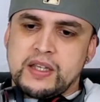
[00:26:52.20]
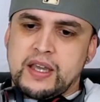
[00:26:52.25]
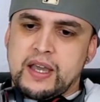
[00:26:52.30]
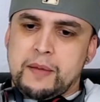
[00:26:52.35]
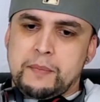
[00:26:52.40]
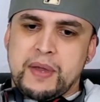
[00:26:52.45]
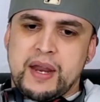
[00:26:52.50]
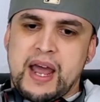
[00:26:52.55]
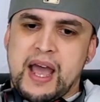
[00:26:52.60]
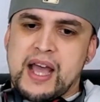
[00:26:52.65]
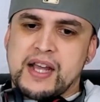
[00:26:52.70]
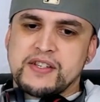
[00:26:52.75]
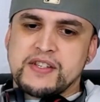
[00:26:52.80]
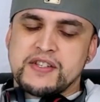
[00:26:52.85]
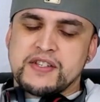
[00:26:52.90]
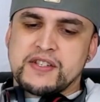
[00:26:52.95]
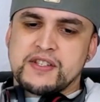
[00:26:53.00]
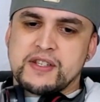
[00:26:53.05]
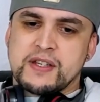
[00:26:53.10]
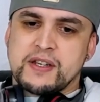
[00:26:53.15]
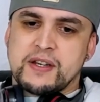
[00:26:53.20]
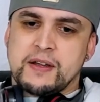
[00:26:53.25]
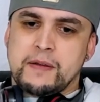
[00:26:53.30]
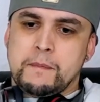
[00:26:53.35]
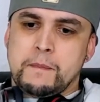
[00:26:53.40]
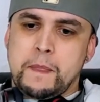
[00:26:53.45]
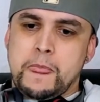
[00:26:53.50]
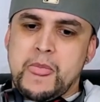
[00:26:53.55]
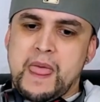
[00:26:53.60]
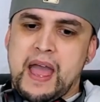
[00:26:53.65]
yeah, man, I just,
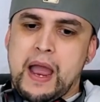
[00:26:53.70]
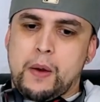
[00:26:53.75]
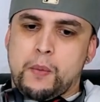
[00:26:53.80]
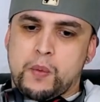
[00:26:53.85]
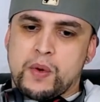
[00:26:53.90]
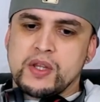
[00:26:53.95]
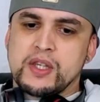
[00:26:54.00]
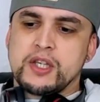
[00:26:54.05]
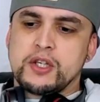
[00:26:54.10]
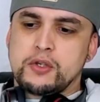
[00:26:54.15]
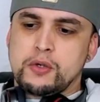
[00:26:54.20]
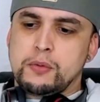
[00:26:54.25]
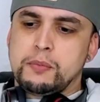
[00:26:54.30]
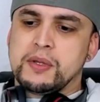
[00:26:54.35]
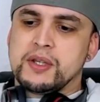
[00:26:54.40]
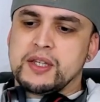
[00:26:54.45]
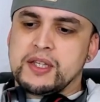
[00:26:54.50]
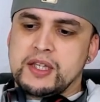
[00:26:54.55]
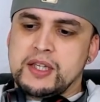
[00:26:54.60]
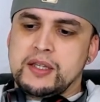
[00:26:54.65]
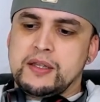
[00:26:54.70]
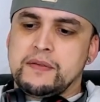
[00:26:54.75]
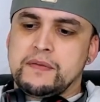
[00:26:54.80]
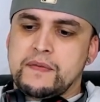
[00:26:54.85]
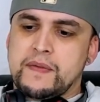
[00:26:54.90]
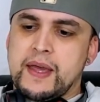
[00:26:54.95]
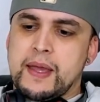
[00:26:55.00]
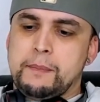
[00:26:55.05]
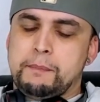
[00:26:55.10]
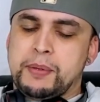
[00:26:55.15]
I really do
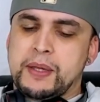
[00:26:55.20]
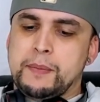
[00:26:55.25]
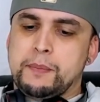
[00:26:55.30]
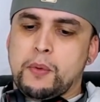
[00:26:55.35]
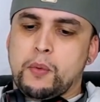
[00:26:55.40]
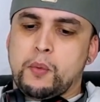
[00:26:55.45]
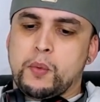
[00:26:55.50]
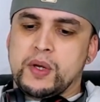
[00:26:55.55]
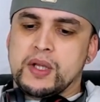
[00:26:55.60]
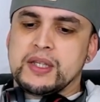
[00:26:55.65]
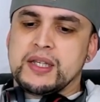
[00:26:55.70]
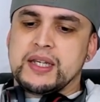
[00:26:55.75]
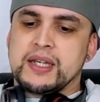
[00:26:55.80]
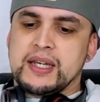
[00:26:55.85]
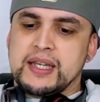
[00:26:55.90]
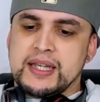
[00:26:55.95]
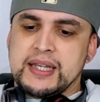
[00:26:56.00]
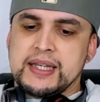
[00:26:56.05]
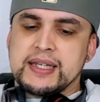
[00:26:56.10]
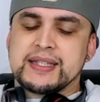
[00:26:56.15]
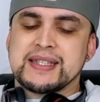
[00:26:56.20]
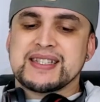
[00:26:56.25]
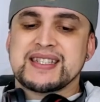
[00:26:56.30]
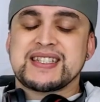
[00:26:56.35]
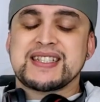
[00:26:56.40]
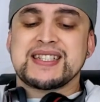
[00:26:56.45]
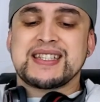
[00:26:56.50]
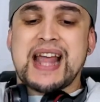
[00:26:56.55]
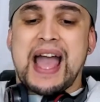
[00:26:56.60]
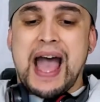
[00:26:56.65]
believe that people really need
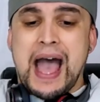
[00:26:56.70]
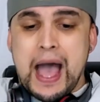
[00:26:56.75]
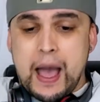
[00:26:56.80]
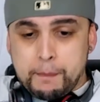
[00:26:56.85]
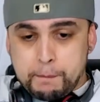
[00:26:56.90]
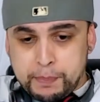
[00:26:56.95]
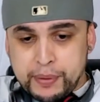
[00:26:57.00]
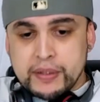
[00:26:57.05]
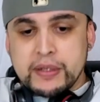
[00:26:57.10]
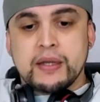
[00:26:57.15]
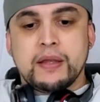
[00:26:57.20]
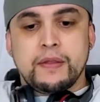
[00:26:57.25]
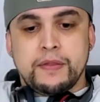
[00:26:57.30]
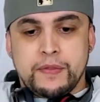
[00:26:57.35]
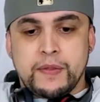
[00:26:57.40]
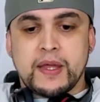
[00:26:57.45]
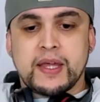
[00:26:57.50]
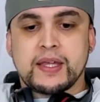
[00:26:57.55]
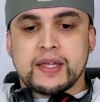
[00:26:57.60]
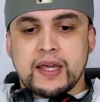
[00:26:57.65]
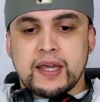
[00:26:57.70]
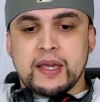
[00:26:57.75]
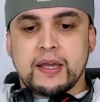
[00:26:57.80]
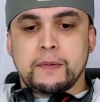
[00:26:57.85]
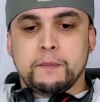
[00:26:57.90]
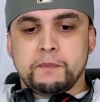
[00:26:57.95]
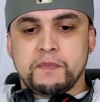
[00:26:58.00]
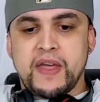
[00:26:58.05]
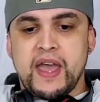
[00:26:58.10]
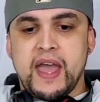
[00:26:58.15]
to stop
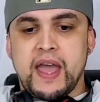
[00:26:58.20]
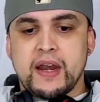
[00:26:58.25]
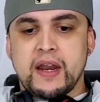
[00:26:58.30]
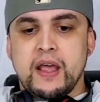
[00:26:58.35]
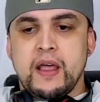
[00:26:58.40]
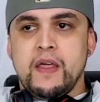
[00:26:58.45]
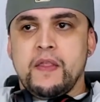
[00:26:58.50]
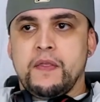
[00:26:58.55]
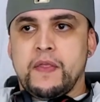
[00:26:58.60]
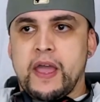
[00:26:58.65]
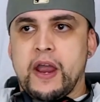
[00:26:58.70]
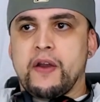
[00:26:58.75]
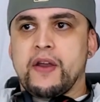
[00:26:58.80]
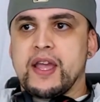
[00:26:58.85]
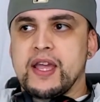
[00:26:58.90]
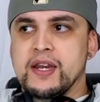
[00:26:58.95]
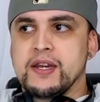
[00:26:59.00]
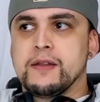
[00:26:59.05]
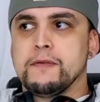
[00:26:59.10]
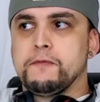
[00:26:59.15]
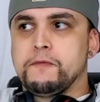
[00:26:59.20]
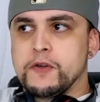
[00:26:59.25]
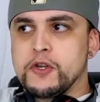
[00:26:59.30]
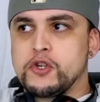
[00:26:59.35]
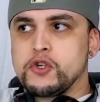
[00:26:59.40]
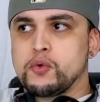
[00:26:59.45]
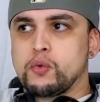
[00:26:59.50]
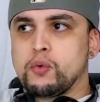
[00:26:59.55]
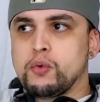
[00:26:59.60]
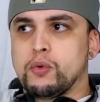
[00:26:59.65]
thinking that their
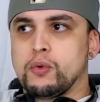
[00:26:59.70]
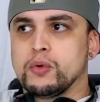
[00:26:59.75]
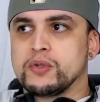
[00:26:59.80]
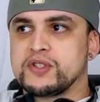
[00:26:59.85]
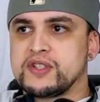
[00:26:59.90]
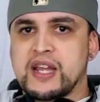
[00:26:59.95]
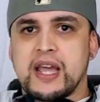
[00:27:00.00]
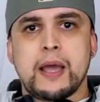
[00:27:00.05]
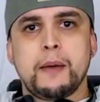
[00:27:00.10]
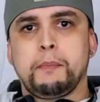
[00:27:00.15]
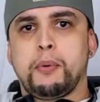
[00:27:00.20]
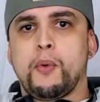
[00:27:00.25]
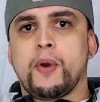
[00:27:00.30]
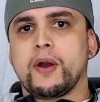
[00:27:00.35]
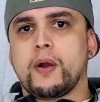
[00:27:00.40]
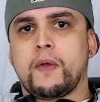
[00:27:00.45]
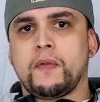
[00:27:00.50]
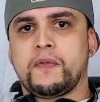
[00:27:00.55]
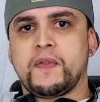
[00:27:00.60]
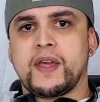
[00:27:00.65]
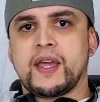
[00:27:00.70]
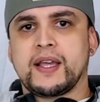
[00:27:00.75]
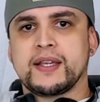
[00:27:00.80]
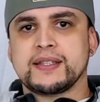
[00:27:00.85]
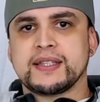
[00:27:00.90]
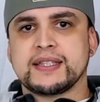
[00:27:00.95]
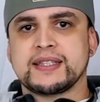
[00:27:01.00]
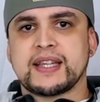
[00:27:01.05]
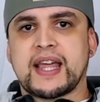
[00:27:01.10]
individual standpoint on things